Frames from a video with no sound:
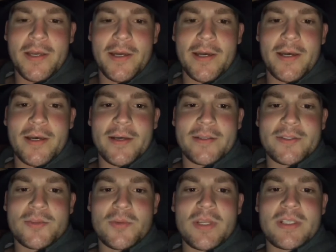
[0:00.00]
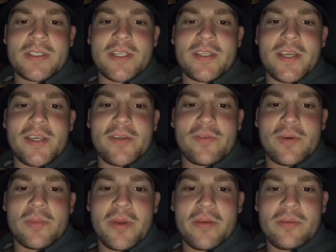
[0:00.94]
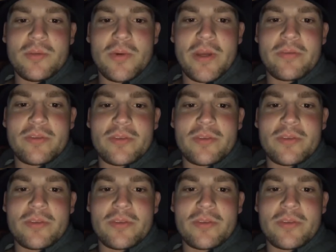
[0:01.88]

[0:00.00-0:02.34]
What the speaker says: Just wanted to say thank you for paving the way for